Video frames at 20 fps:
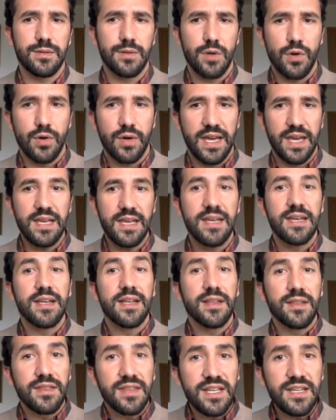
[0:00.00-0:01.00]
okay?
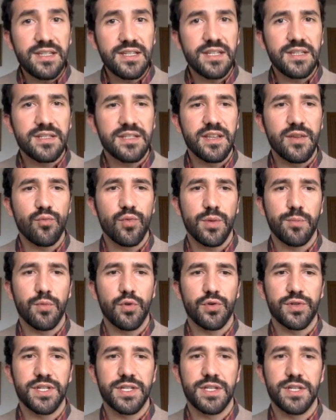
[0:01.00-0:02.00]
This is the
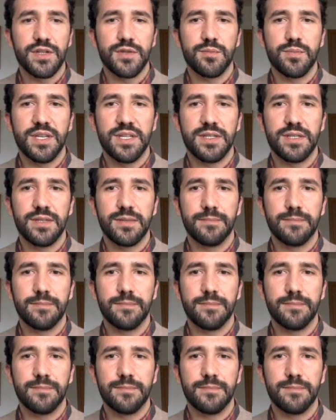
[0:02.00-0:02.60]
reported speech.